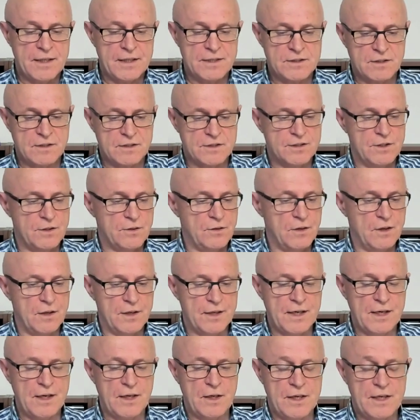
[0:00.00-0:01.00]
as I said
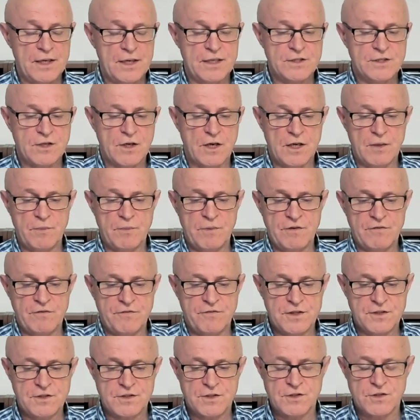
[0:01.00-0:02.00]
earlier, it's going to be
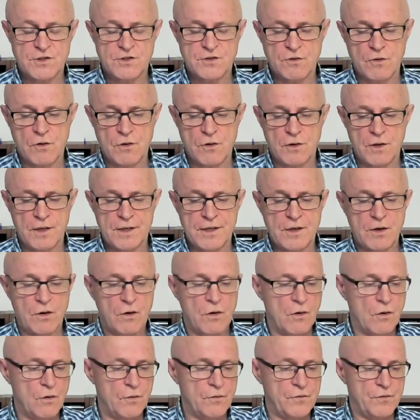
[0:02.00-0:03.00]
featured strongly
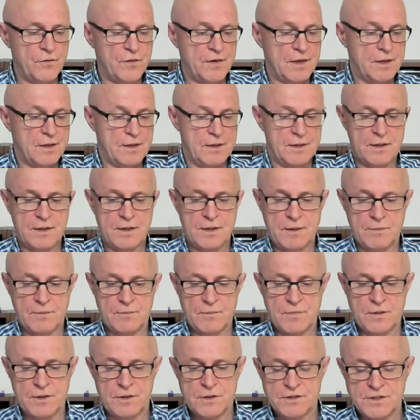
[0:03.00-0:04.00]
on
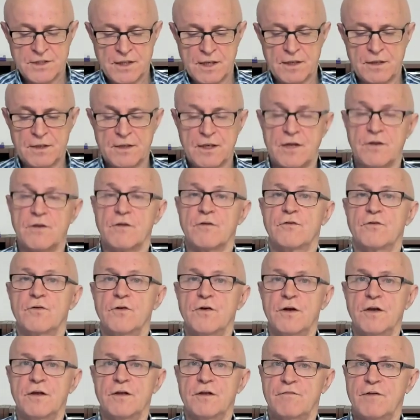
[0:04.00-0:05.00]
Saturday the
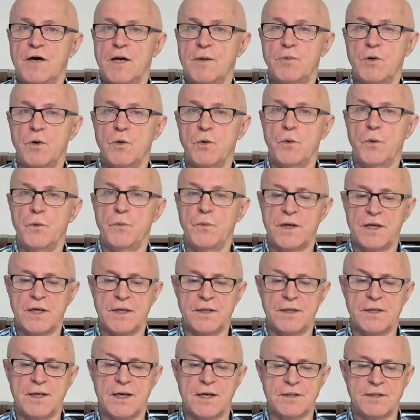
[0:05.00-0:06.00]
13th of April when we
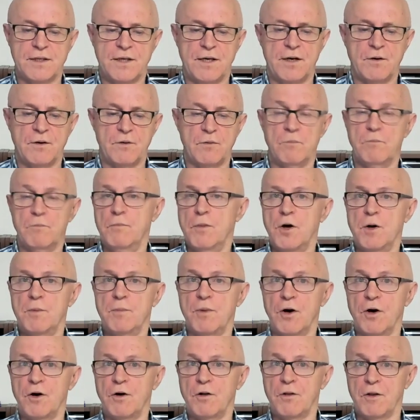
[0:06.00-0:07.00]
conduct our
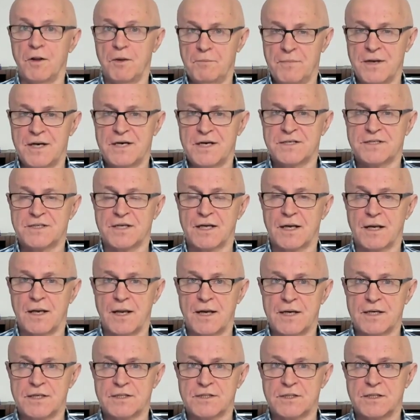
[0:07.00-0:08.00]
mobile
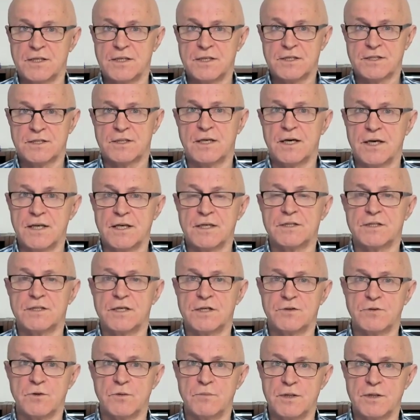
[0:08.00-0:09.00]
masterclass. Starting in
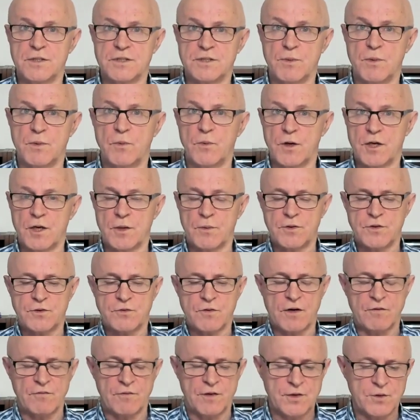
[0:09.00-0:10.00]
central Brisbane, we're going to be
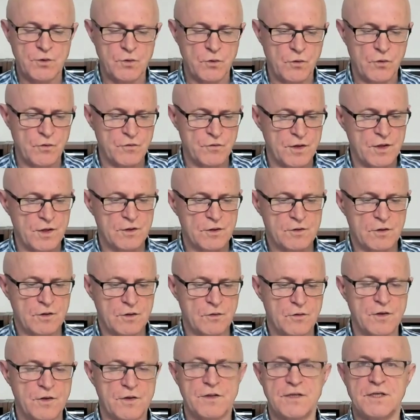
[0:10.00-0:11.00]
travelling north to
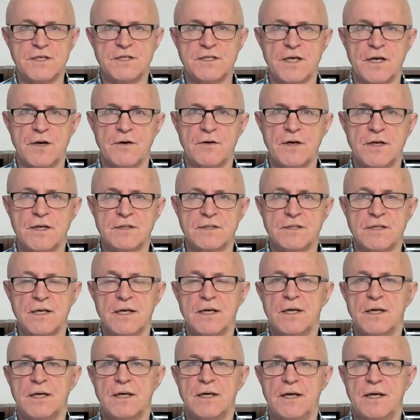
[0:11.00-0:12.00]
look at these areas,
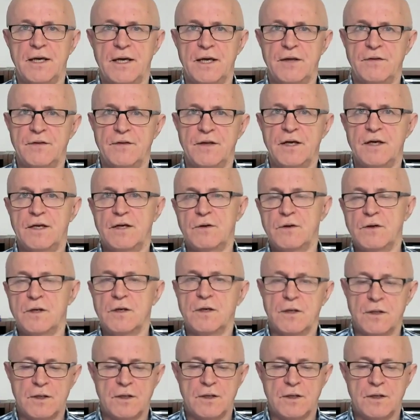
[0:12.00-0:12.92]
and then